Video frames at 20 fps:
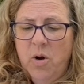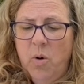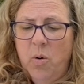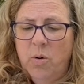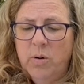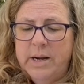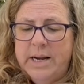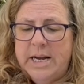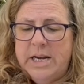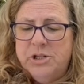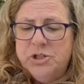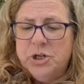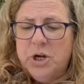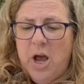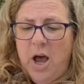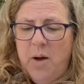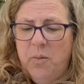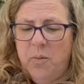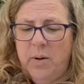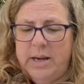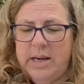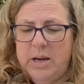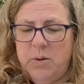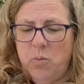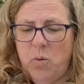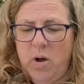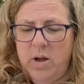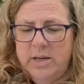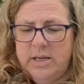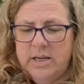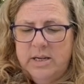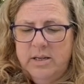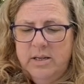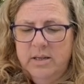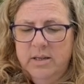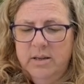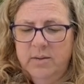or each got what he wanted.